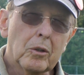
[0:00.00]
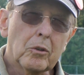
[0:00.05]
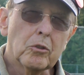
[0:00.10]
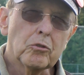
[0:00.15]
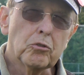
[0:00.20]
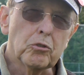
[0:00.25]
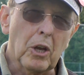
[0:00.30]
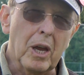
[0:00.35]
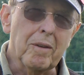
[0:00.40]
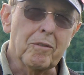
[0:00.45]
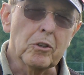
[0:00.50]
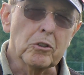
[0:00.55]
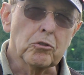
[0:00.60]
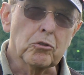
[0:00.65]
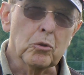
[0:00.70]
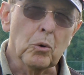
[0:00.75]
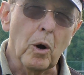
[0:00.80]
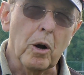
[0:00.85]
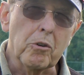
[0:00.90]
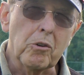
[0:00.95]
savings
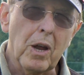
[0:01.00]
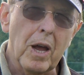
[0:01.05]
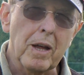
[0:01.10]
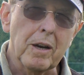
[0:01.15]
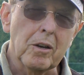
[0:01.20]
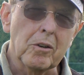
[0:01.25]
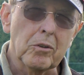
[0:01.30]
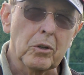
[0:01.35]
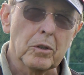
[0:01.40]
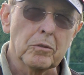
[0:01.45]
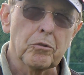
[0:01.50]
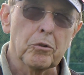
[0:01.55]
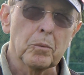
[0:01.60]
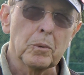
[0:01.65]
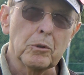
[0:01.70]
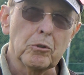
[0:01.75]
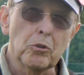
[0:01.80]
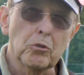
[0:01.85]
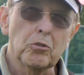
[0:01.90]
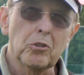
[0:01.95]
to our town in terms of
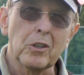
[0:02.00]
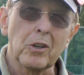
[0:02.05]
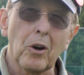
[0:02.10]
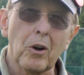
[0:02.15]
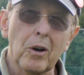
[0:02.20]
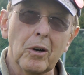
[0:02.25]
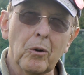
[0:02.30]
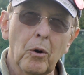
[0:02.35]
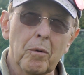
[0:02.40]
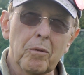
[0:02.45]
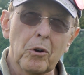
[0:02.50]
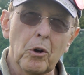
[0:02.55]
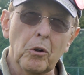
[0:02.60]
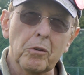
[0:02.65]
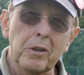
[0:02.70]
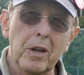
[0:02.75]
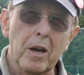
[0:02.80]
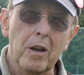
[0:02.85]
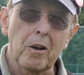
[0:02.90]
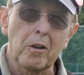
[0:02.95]
reducing our
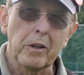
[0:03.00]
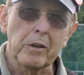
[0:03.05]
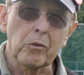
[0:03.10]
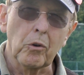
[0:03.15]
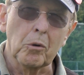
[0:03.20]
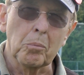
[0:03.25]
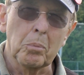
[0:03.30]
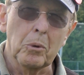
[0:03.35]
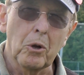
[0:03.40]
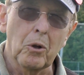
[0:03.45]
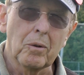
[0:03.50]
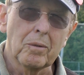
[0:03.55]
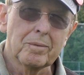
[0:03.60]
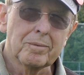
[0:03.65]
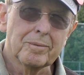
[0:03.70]
overall town electric bill.